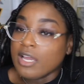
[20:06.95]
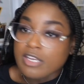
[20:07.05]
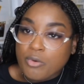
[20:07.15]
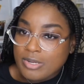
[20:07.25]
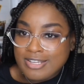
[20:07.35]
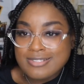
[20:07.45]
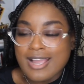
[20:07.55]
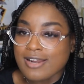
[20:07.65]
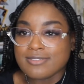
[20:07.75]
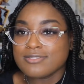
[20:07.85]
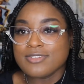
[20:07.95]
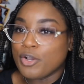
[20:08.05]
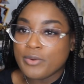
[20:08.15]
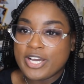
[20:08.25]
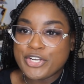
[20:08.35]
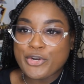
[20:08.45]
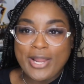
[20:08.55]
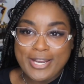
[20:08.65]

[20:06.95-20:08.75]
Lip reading: No one does our undergrad.